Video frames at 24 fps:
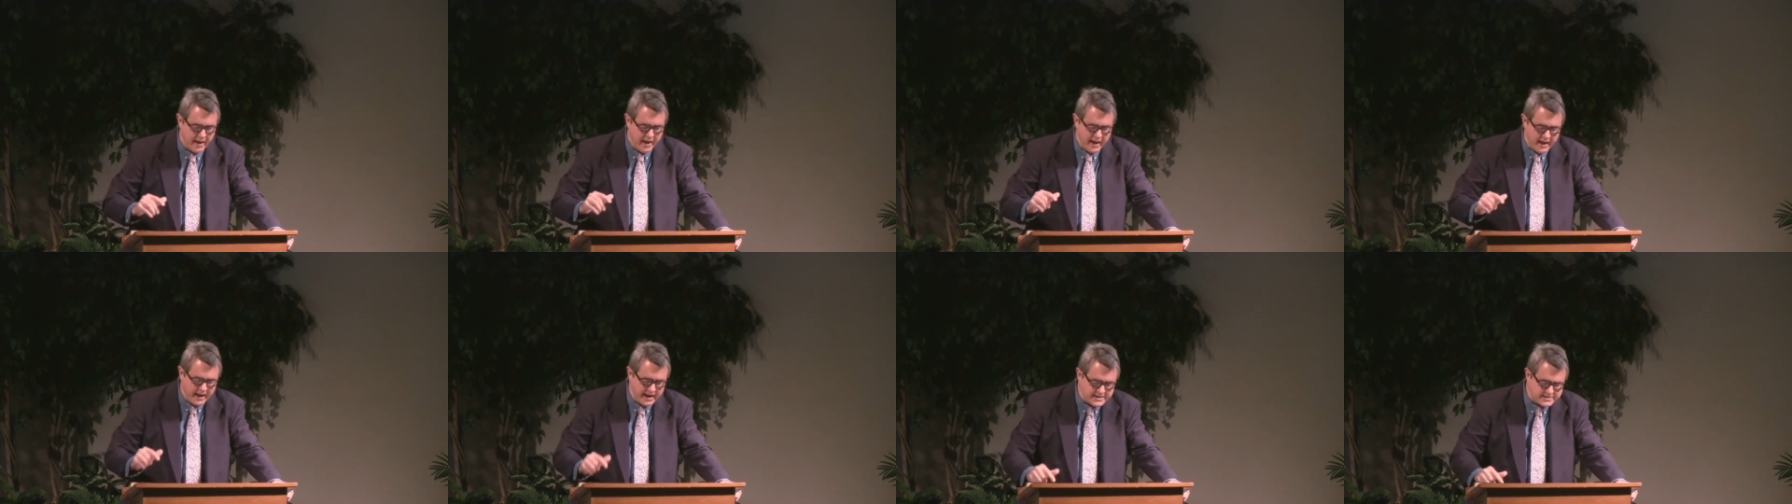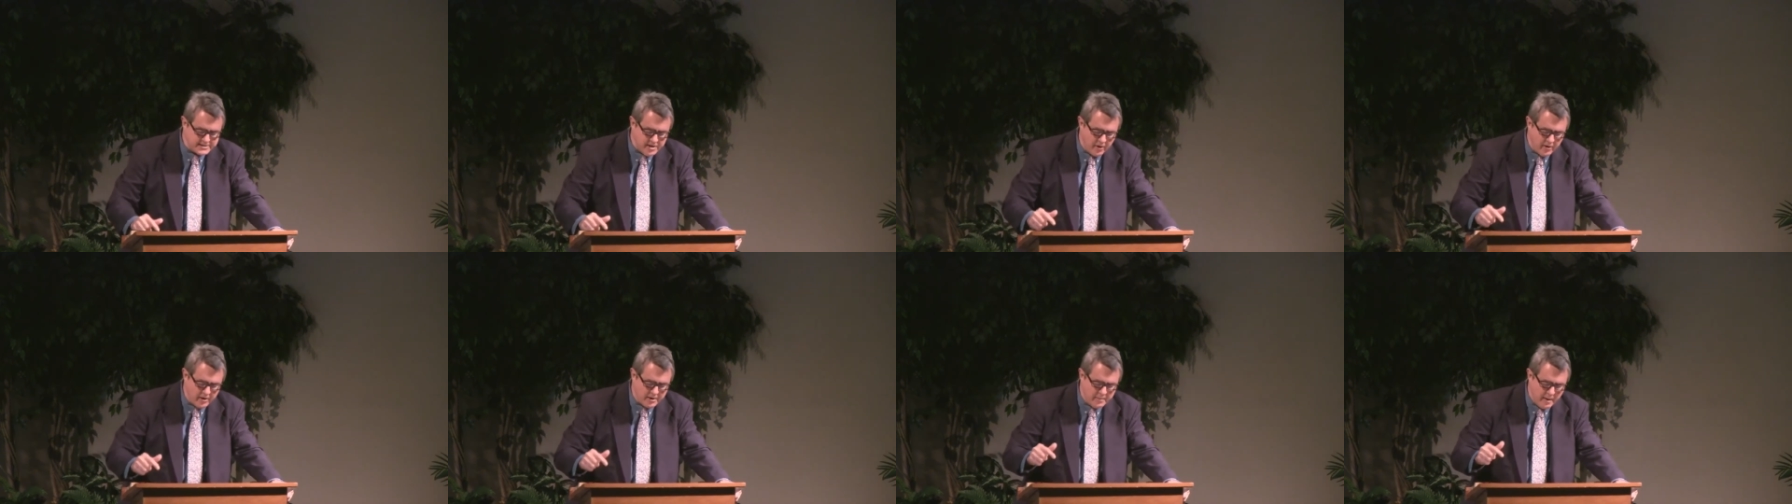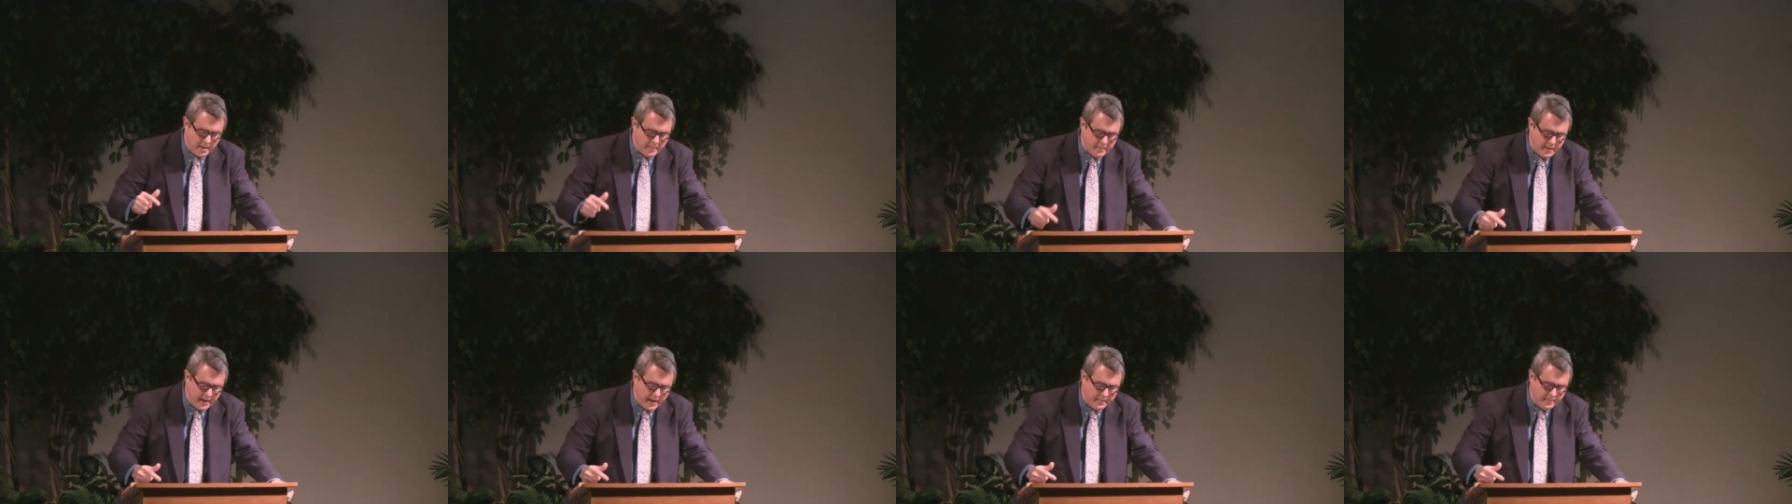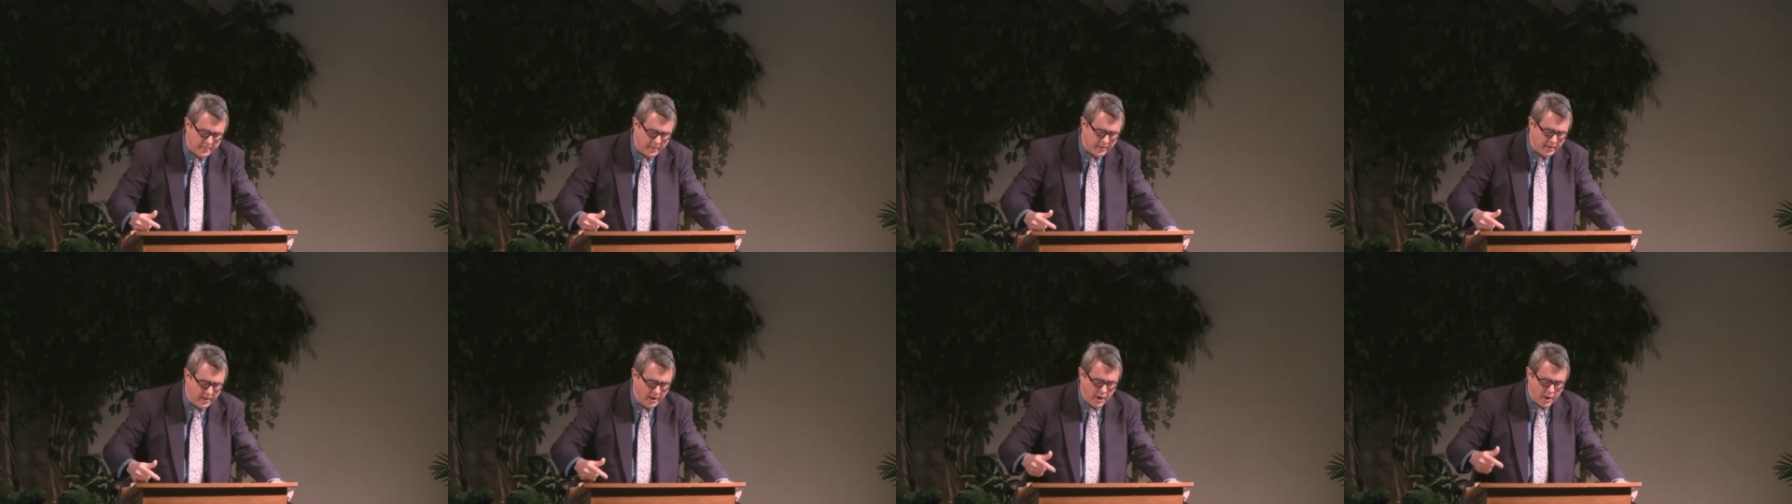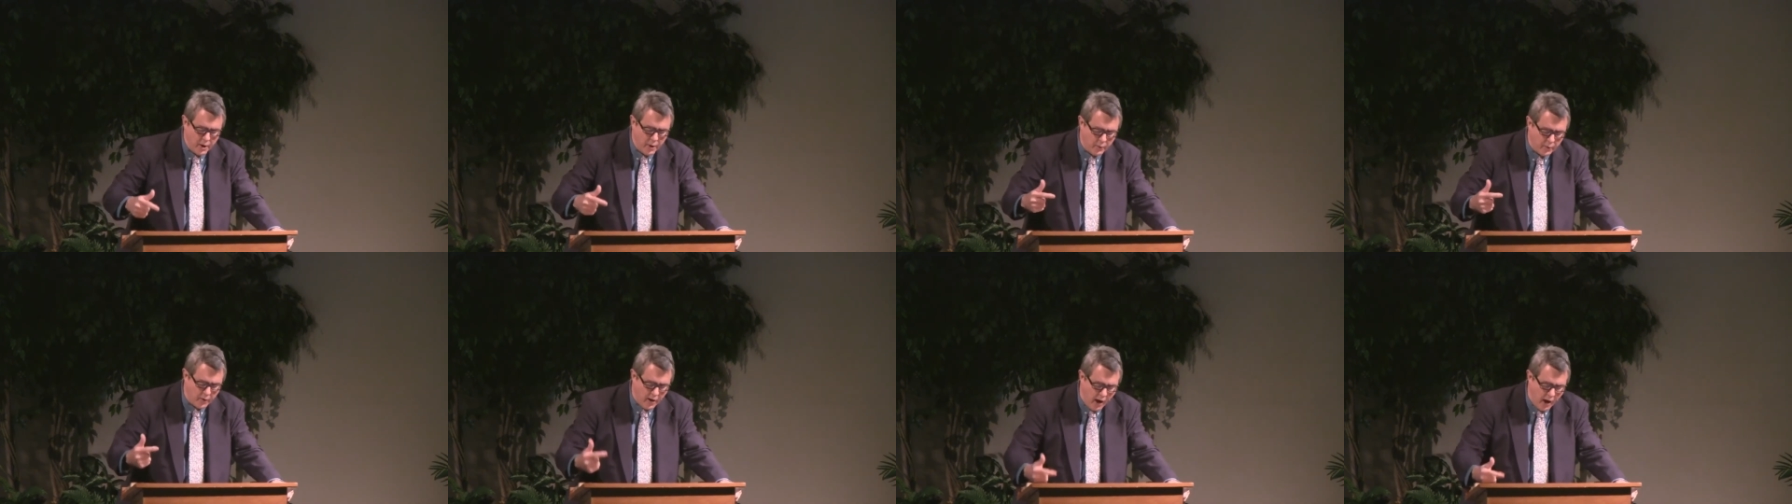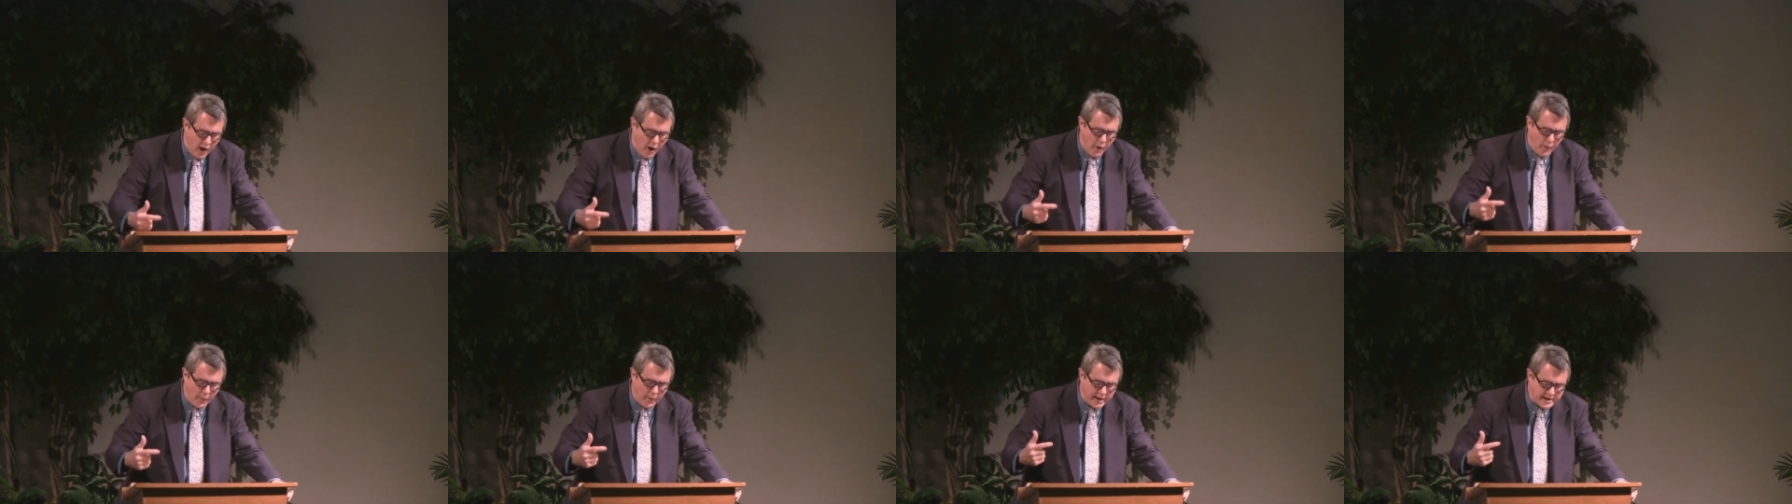He's talking about people who are
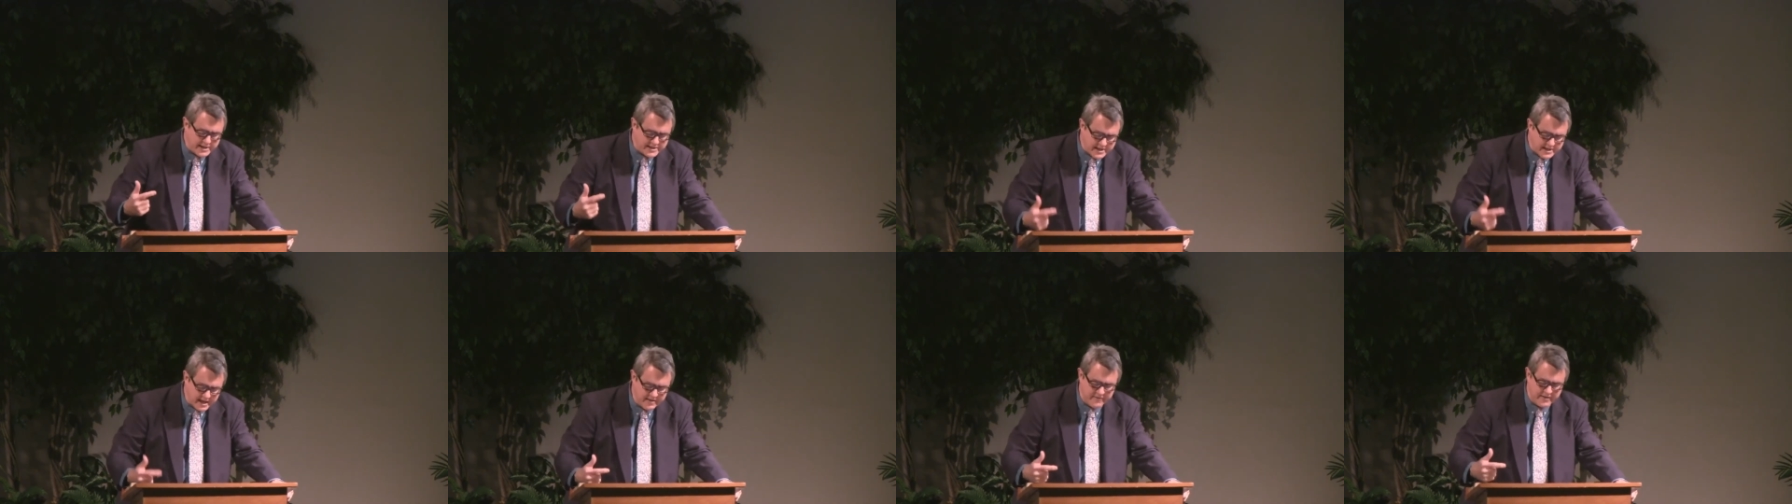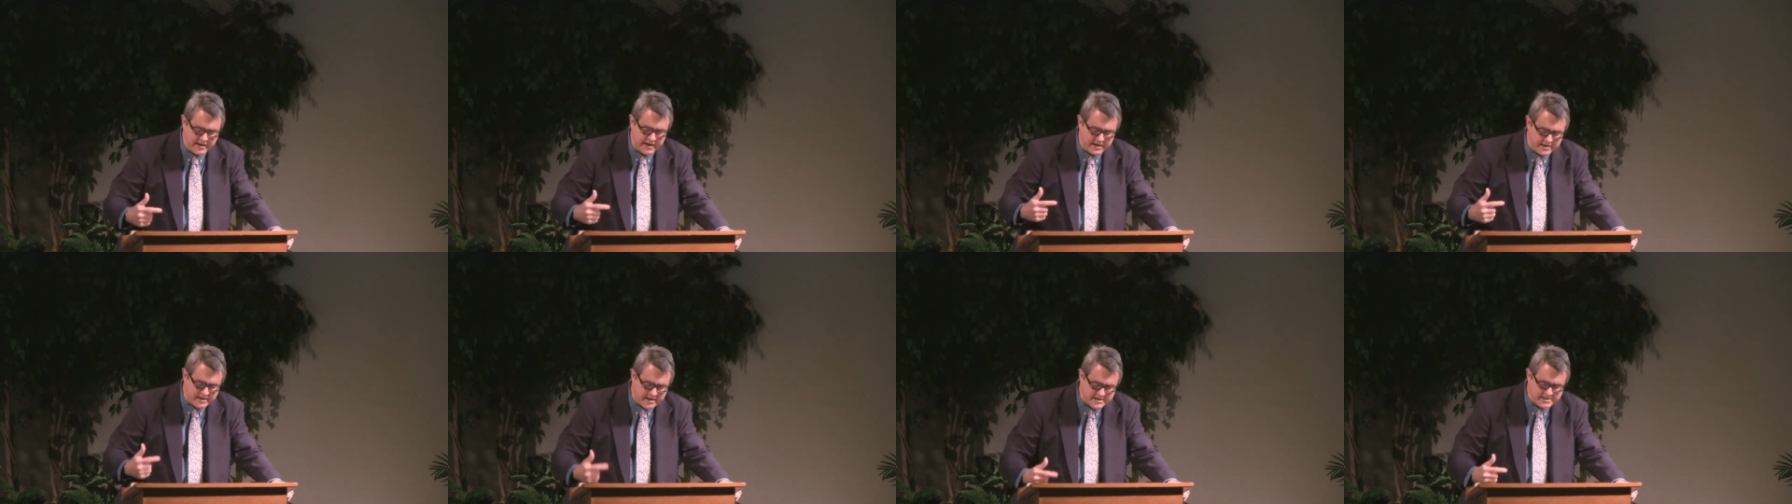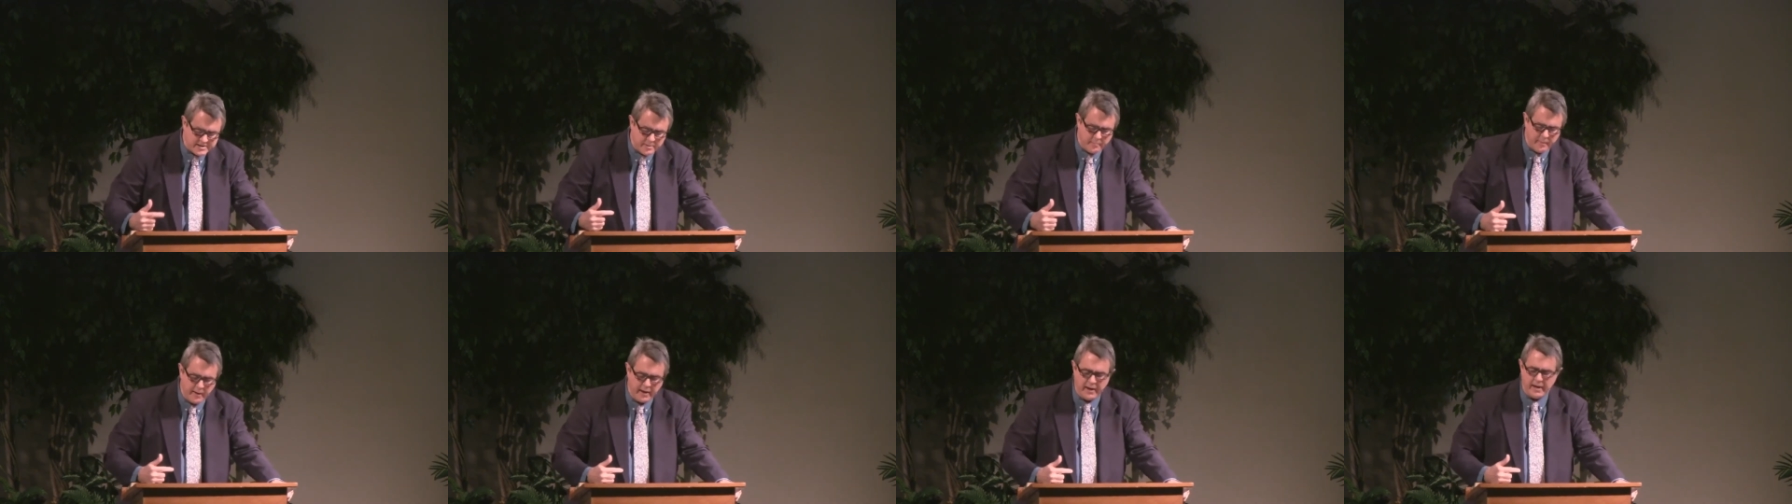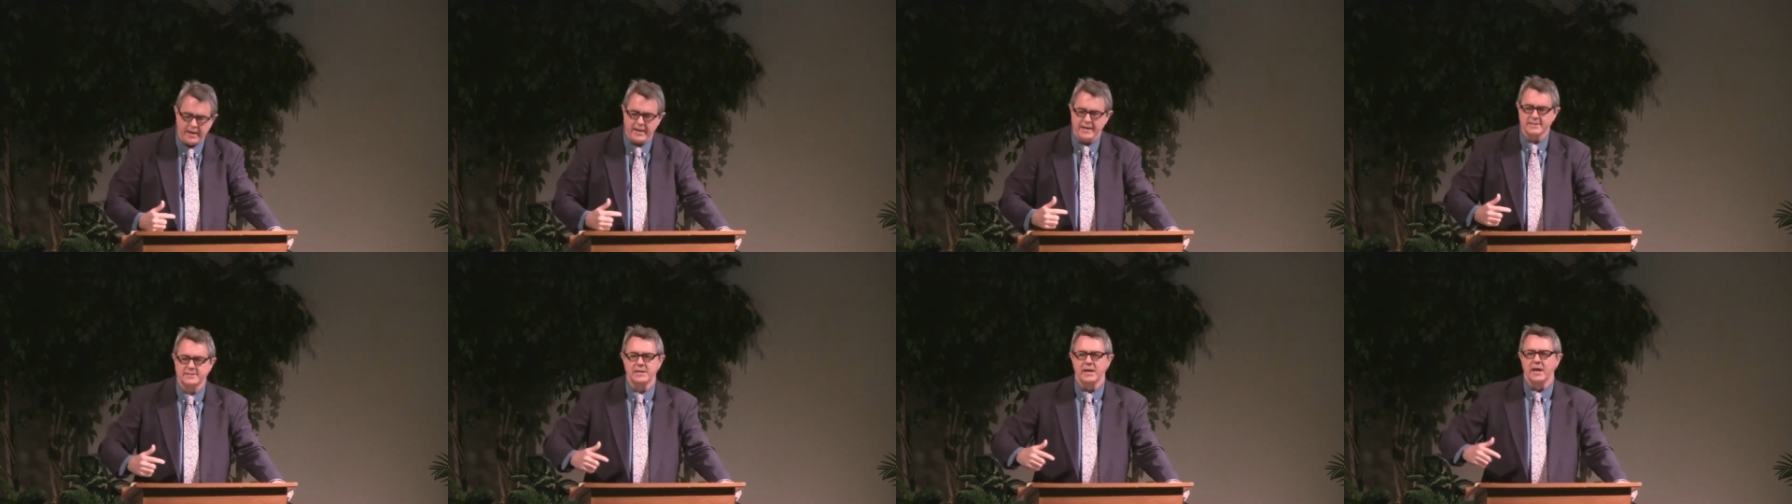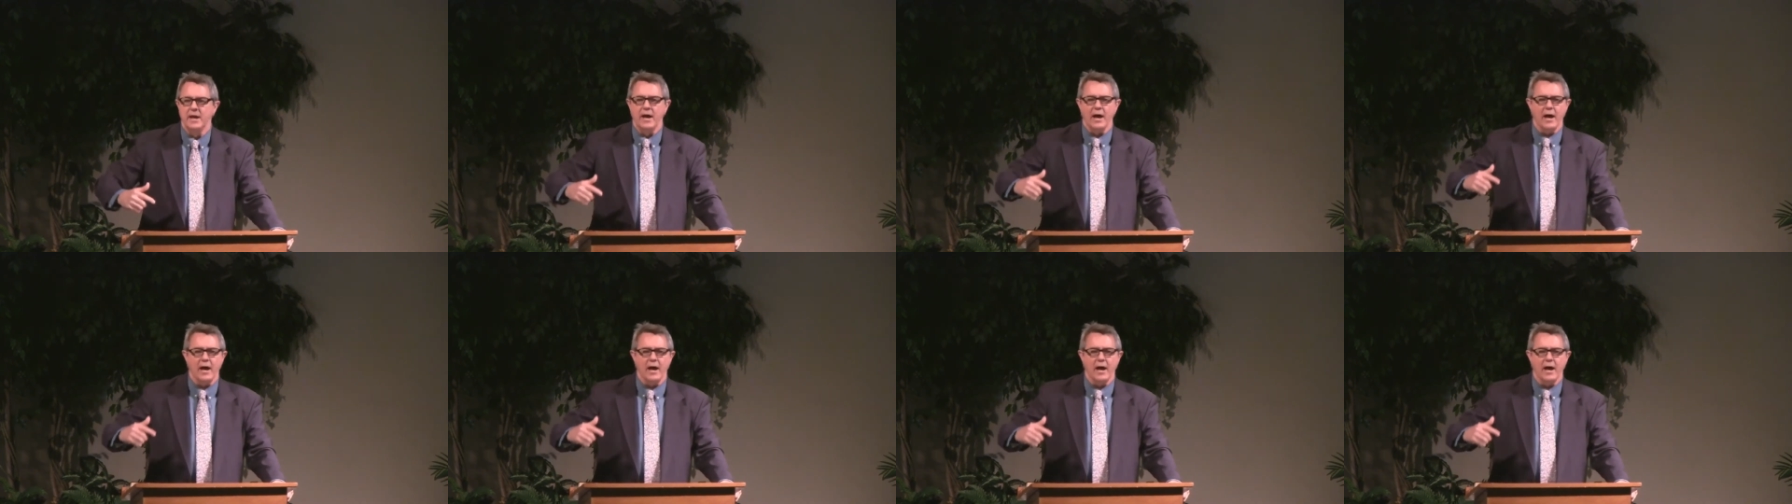always living in disobedience